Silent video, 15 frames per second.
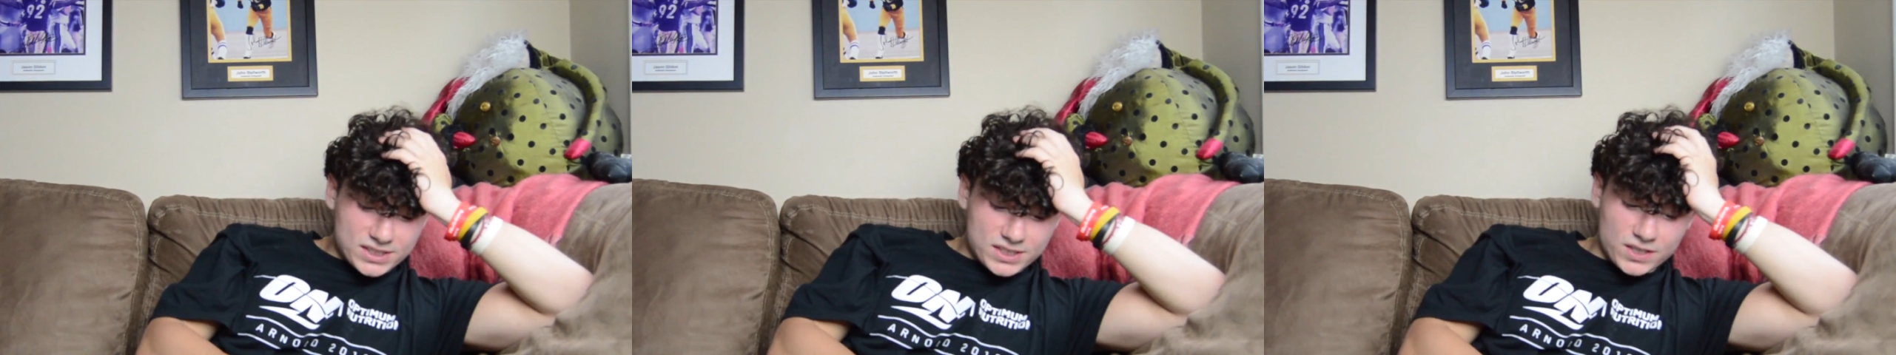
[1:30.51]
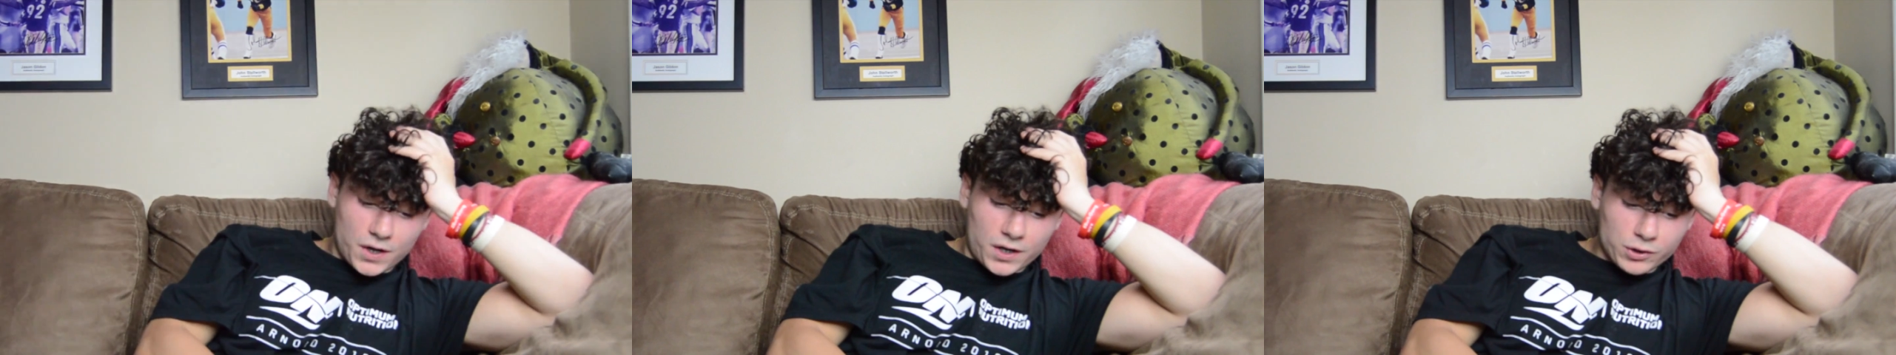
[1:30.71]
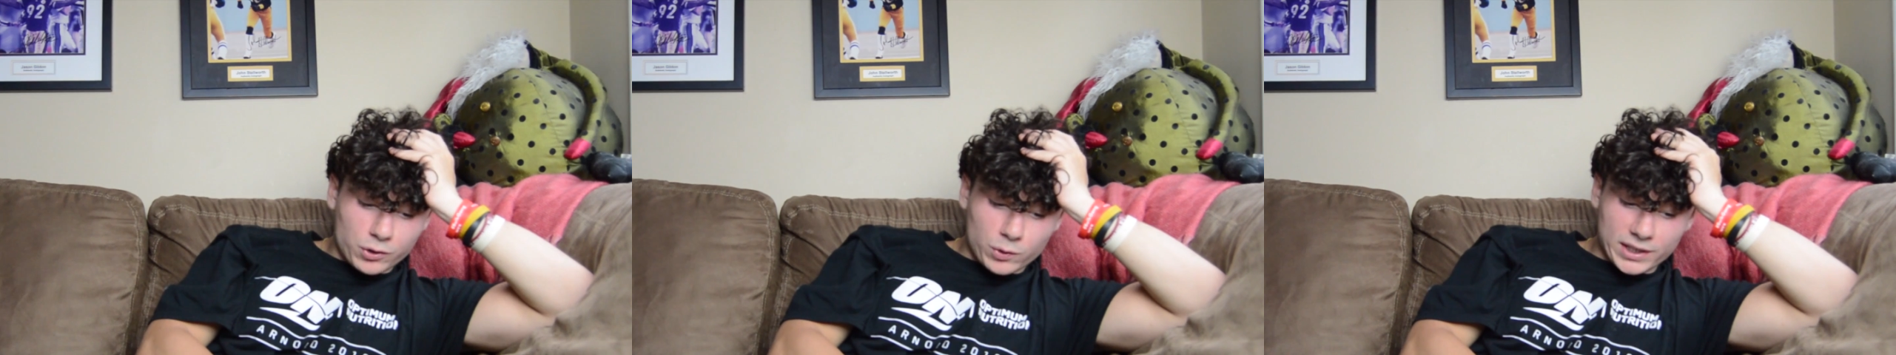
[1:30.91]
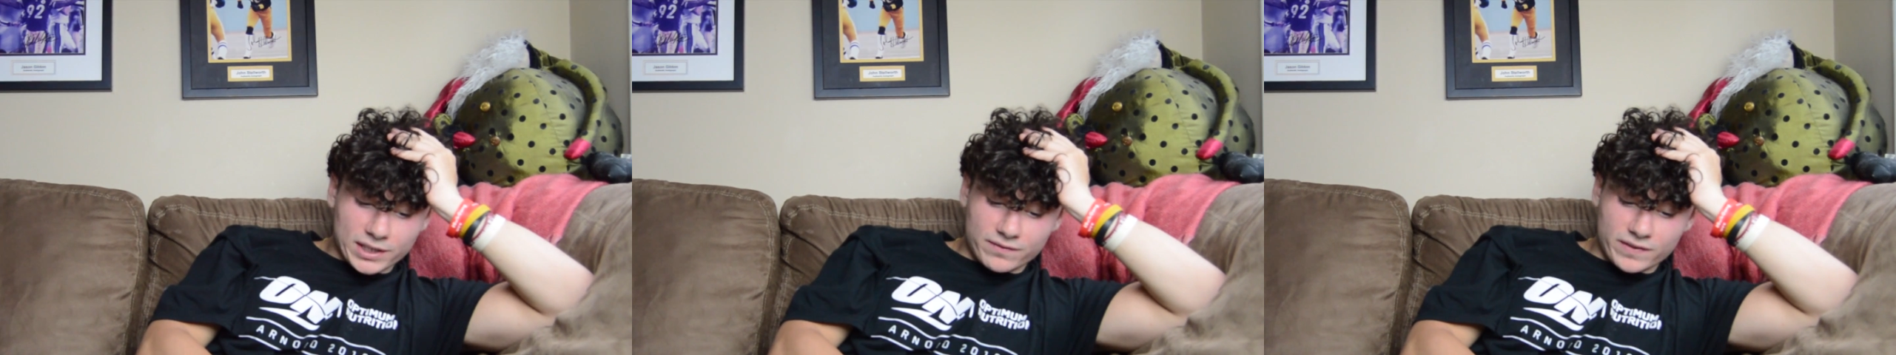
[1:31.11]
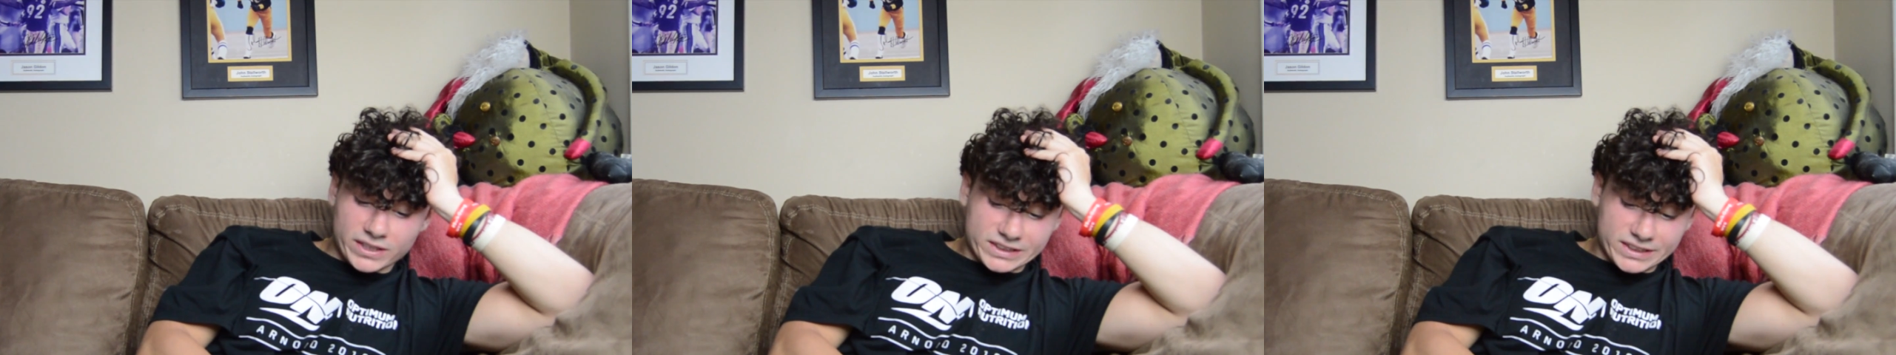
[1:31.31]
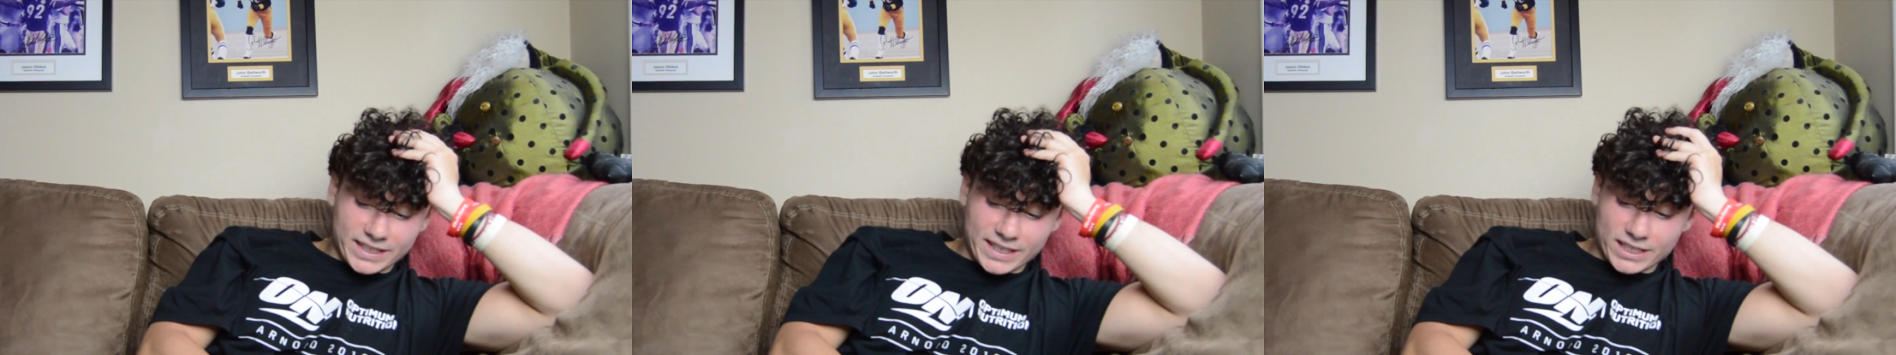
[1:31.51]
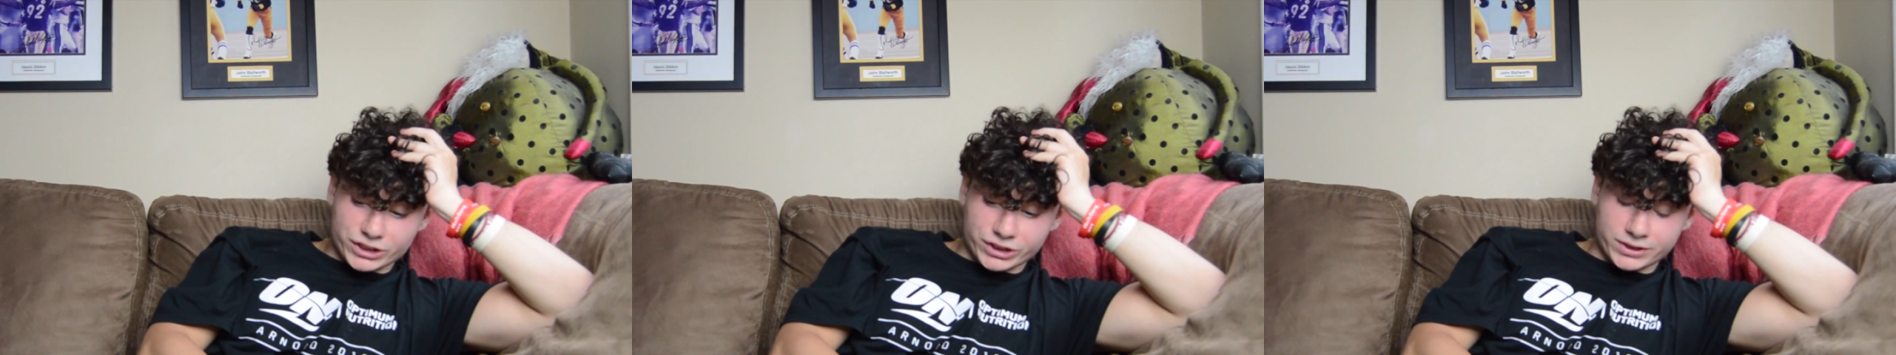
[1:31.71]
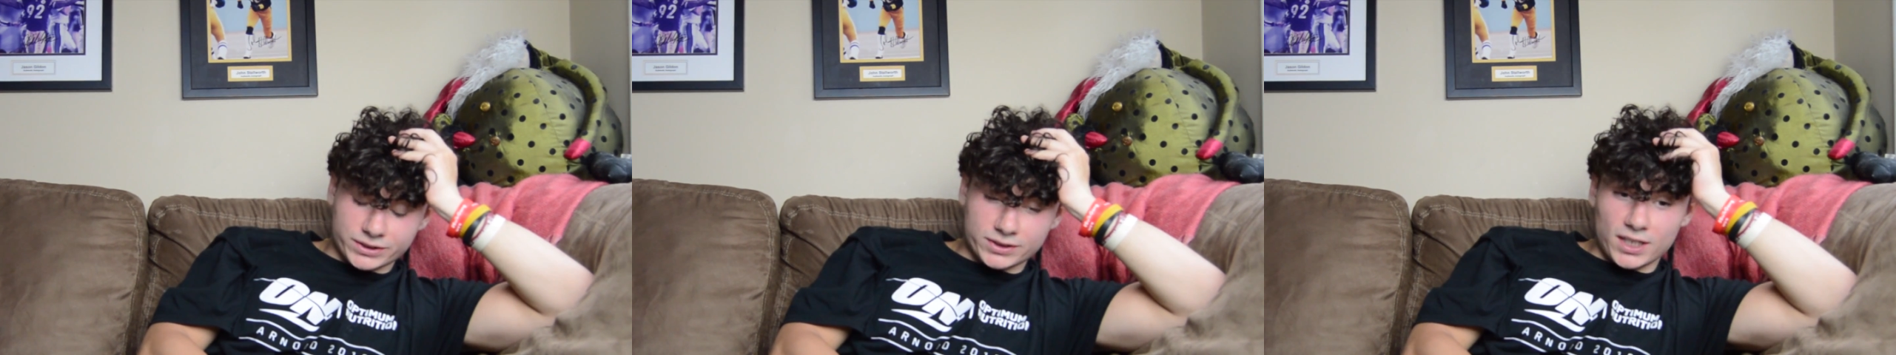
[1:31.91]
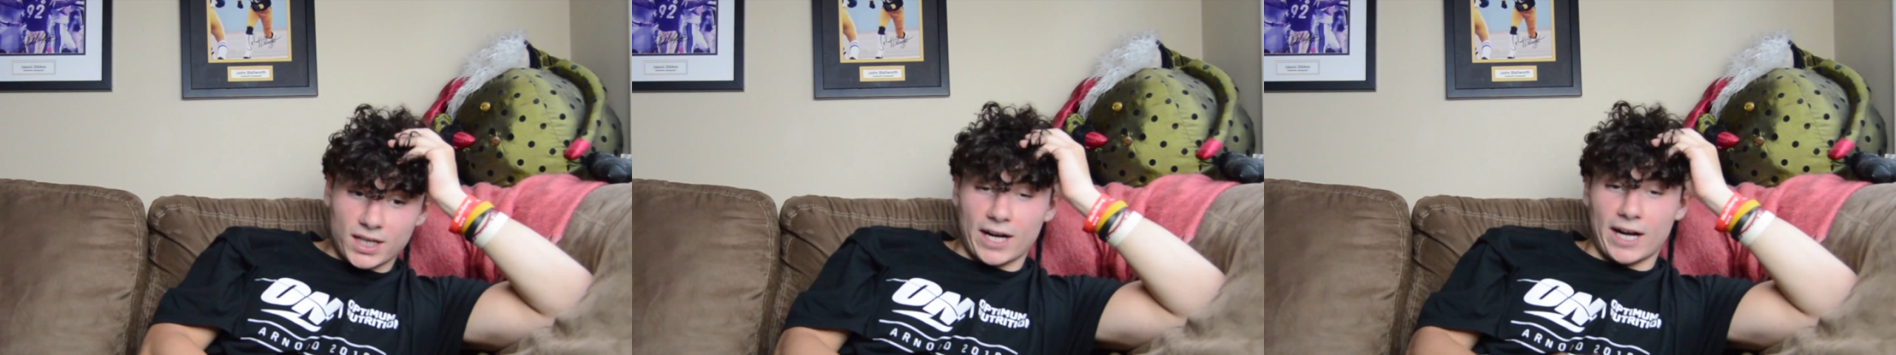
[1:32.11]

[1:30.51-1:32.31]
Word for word: is an ongoing investigation.